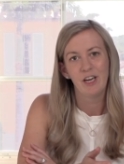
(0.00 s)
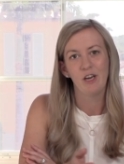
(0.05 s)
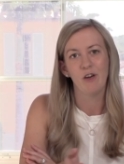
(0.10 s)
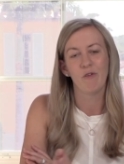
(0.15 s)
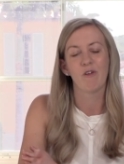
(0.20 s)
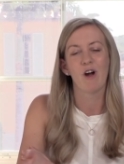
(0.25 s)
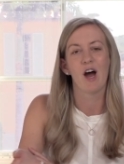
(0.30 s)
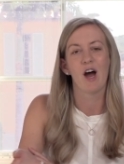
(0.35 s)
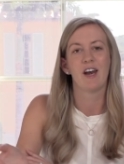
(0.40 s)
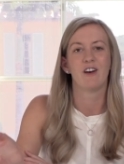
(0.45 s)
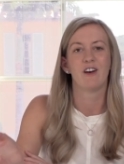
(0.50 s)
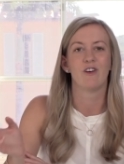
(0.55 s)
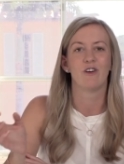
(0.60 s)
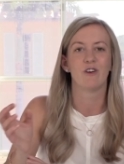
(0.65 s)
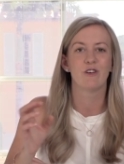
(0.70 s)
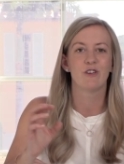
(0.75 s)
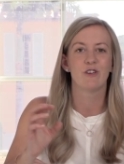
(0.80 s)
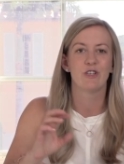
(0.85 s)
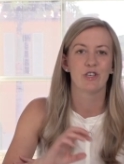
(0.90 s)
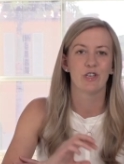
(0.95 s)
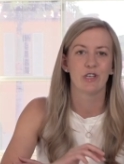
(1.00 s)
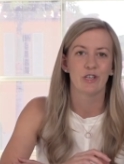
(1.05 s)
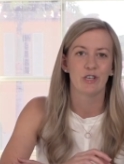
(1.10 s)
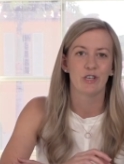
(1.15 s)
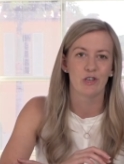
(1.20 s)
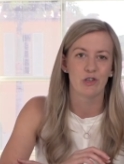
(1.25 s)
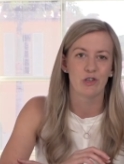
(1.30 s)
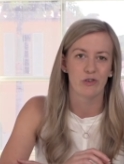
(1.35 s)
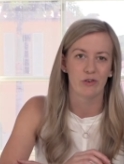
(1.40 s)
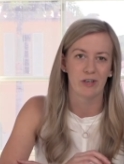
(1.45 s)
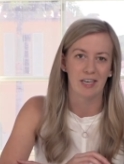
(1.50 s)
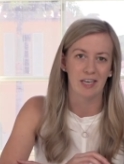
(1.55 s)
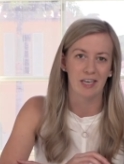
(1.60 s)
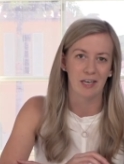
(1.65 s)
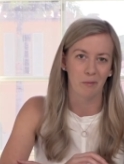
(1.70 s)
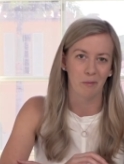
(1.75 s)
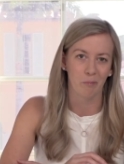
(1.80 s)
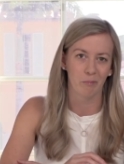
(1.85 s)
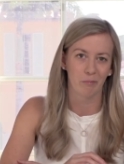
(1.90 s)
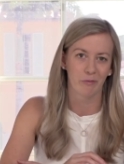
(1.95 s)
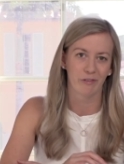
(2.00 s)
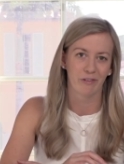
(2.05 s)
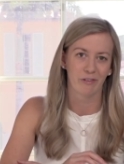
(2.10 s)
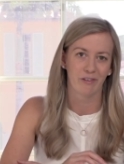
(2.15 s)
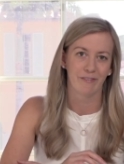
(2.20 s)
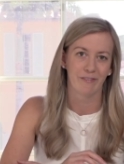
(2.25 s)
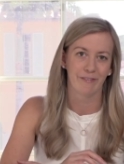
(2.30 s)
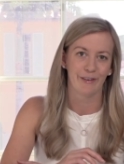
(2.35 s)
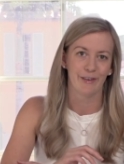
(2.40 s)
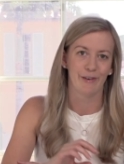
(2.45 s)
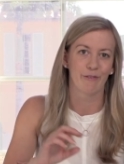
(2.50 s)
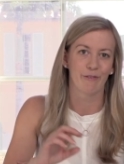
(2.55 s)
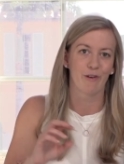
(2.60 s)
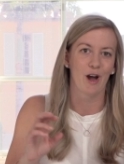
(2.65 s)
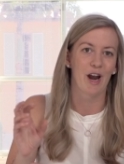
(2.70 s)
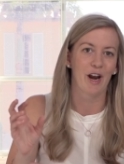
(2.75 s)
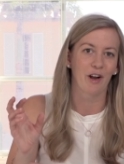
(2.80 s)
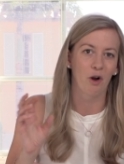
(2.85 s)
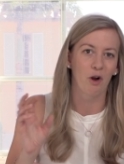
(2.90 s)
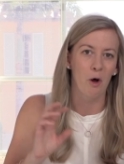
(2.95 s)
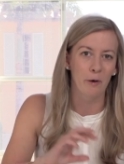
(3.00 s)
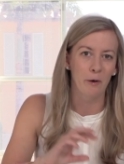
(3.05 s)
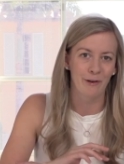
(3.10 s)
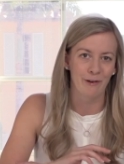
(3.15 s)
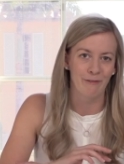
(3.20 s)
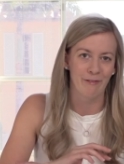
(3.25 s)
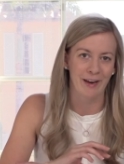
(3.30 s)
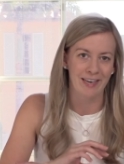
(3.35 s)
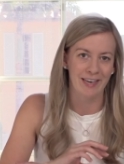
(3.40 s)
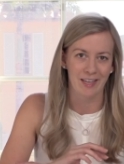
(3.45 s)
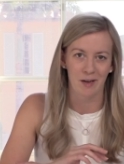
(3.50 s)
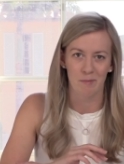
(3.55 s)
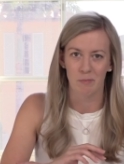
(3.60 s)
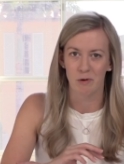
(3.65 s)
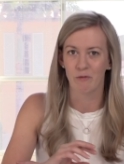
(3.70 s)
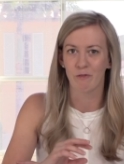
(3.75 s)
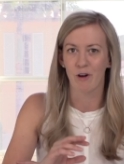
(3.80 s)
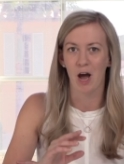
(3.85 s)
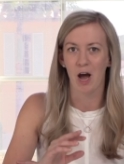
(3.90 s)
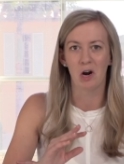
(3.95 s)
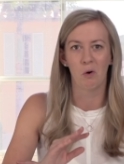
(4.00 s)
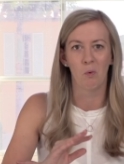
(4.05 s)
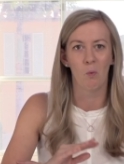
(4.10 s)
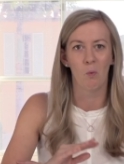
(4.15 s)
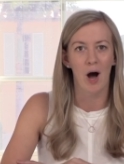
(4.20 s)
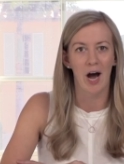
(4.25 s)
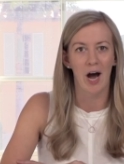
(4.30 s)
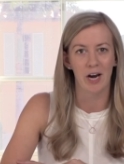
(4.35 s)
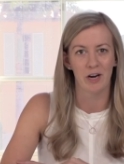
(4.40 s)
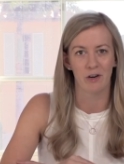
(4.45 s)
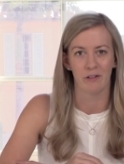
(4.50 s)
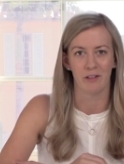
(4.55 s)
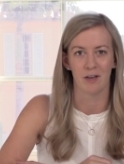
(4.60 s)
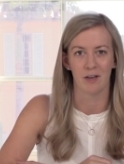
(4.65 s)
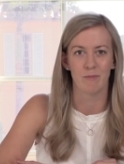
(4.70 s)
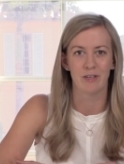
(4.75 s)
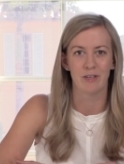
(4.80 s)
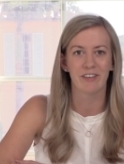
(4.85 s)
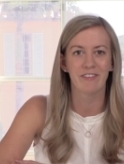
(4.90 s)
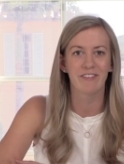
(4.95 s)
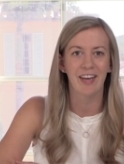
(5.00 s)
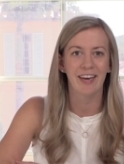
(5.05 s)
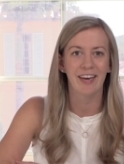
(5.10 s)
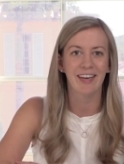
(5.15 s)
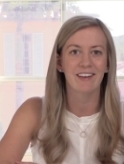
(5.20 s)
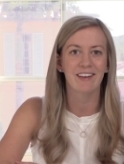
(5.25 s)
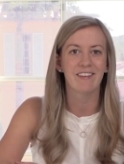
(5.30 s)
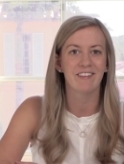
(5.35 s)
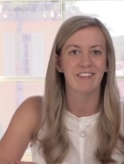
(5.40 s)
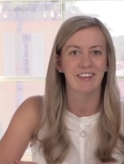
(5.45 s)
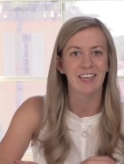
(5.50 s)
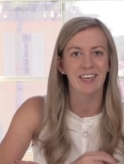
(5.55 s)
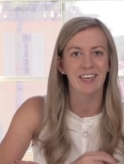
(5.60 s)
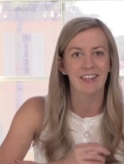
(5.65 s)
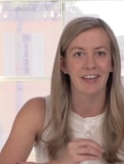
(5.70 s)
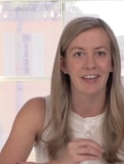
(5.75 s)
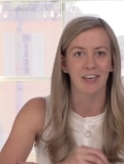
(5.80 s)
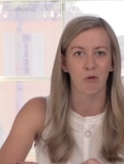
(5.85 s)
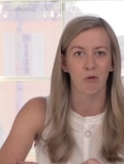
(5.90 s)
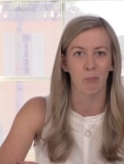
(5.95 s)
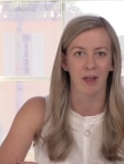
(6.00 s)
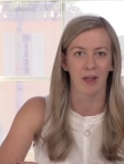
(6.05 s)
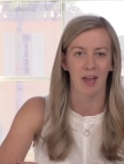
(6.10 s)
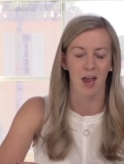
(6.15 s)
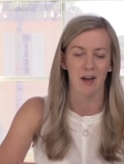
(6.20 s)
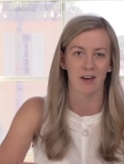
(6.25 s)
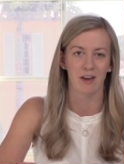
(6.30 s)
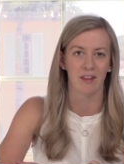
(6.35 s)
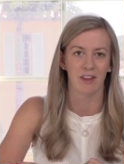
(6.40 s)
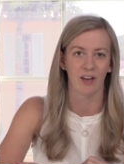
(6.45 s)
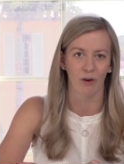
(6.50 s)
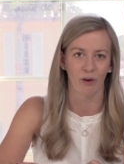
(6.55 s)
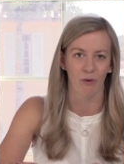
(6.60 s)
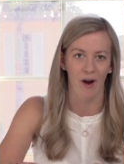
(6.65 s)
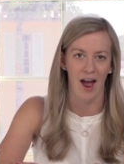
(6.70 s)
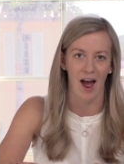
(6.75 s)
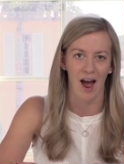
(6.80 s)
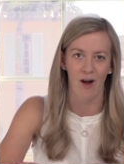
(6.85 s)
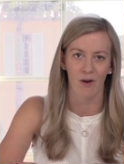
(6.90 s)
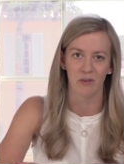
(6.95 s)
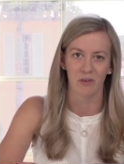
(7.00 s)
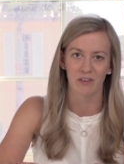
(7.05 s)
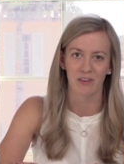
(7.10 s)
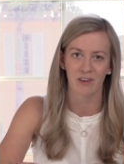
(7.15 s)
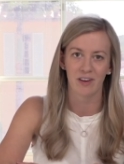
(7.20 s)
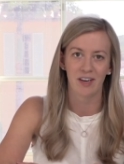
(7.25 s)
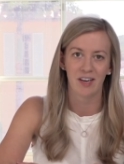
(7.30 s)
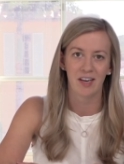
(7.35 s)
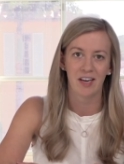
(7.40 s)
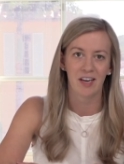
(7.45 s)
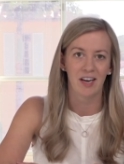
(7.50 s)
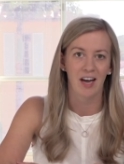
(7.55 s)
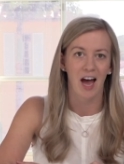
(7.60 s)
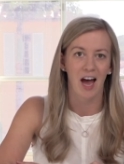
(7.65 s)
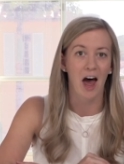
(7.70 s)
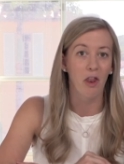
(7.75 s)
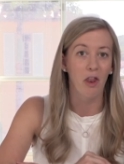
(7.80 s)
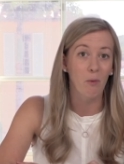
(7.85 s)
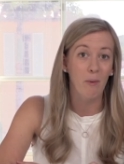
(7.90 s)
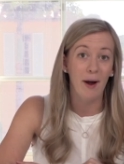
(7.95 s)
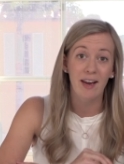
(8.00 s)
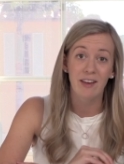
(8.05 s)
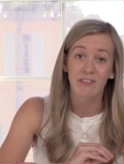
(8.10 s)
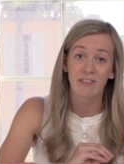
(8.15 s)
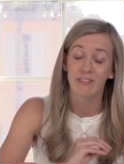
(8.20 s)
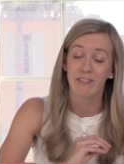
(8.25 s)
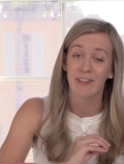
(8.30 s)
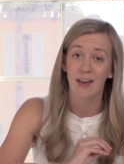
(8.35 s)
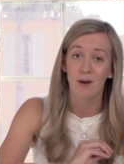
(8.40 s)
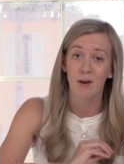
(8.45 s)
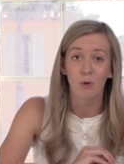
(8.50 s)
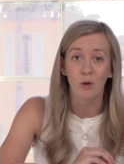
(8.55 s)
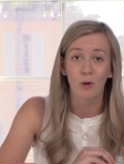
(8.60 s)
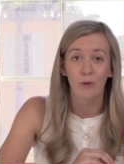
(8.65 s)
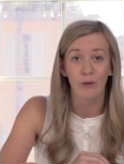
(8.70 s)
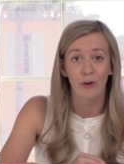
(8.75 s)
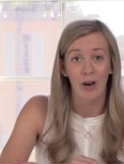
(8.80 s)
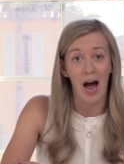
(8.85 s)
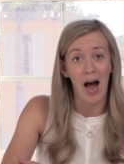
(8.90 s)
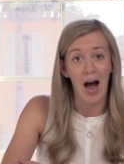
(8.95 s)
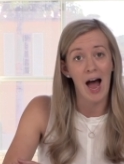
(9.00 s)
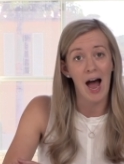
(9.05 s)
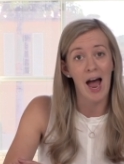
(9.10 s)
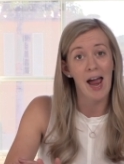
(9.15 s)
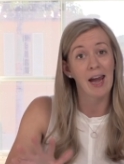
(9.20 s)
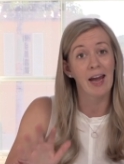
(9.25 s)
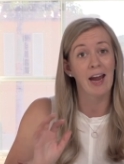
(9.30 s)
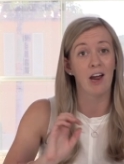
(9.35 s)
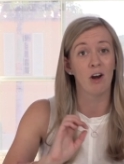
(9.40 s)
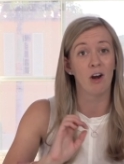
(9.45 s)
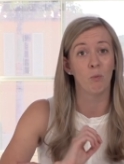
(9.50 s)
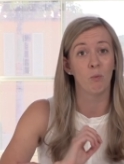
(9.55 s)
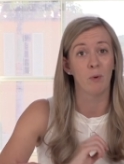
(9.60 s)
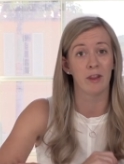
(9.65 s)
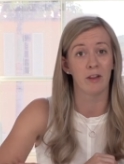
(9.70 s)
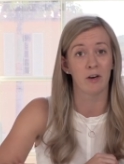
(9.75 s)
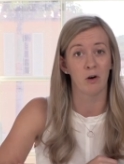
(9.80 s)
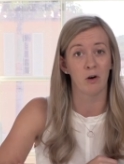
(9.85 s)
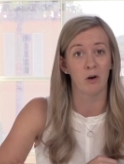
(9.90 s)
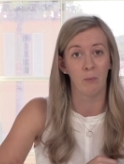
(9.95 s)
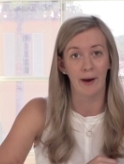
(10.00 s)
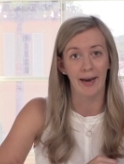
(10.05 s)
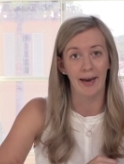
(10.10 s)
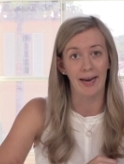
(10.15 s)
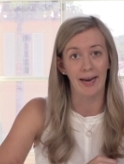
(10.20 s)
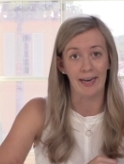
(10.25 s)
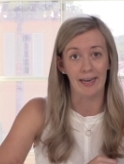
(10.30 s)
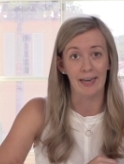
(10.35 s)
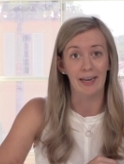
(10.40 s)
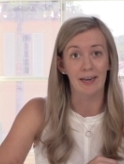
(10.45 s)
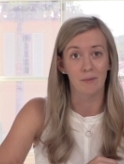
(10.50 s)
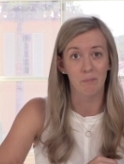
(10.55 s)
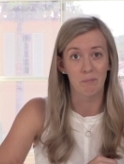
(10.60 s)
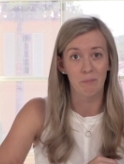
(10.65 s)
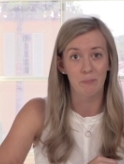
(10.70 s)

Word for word: You've got to nurture your dreams. You've got to cultivate them. You've got to water them, just like a seed that you plant in the ground. Otherwise, they will die and wither away.